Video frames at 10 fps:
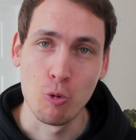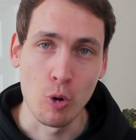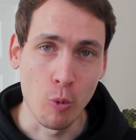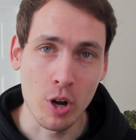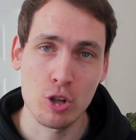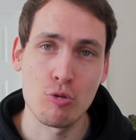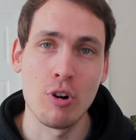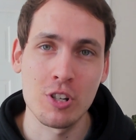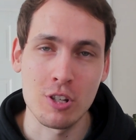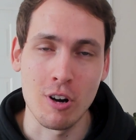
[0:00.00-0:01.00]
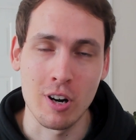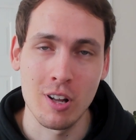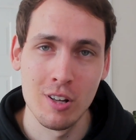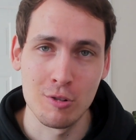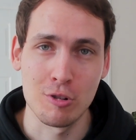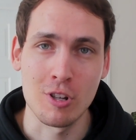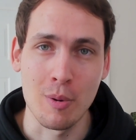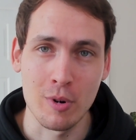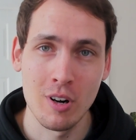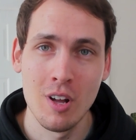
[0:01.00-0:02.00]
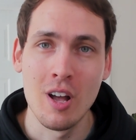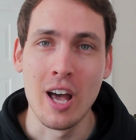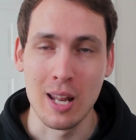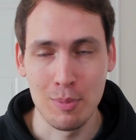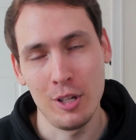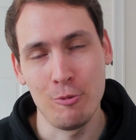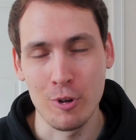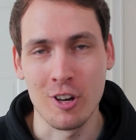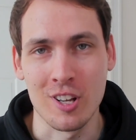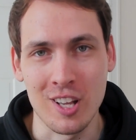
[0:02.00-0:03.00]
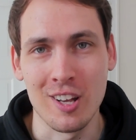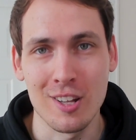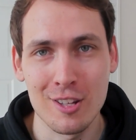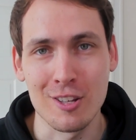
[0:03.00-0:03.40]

We want a strong start to summer, and I believe we're gonna get it.